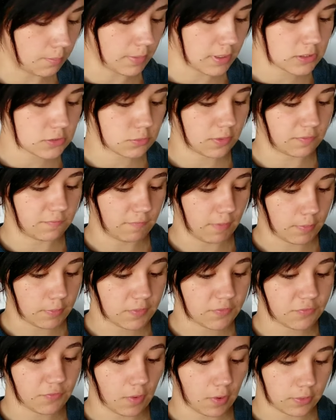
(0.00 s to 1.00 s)
mixed with very
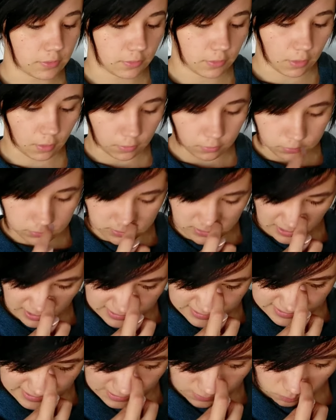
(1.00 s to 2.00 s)
fine coal,
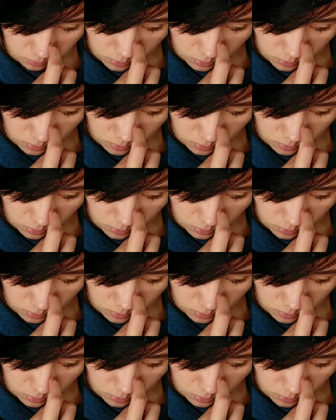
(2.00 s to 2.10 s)
dust, and